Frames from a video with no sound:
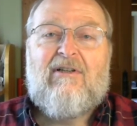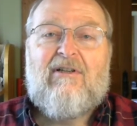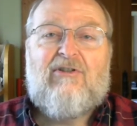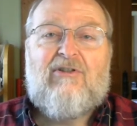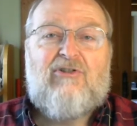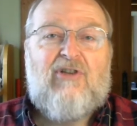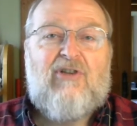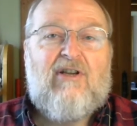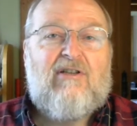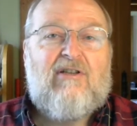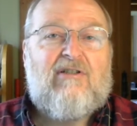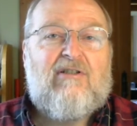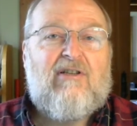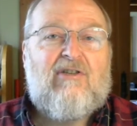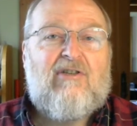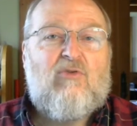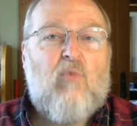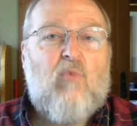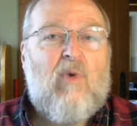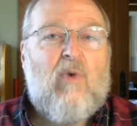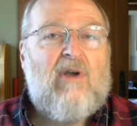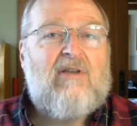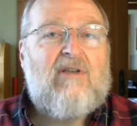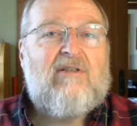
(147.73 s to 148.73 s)
Jesus
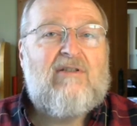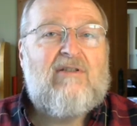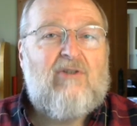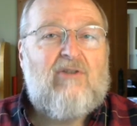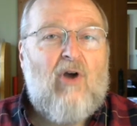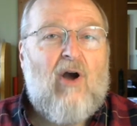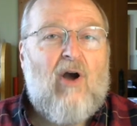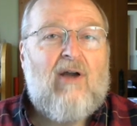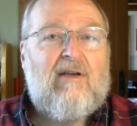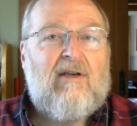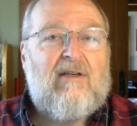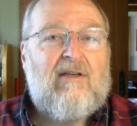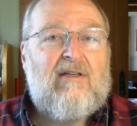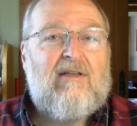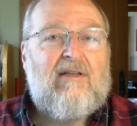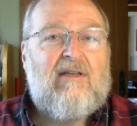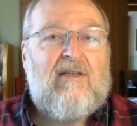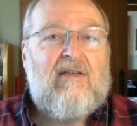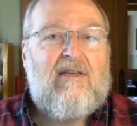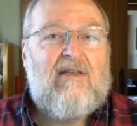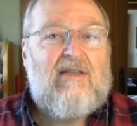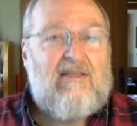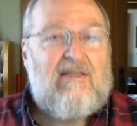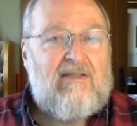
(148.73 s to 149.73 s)
was not
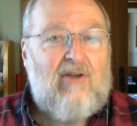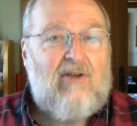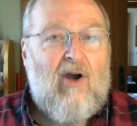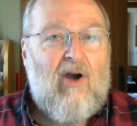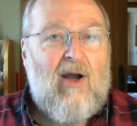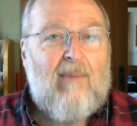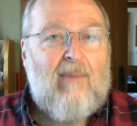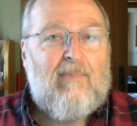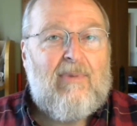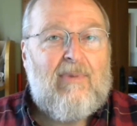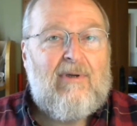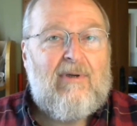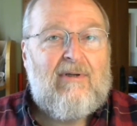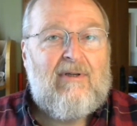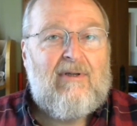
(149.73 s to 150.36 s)
Aesop,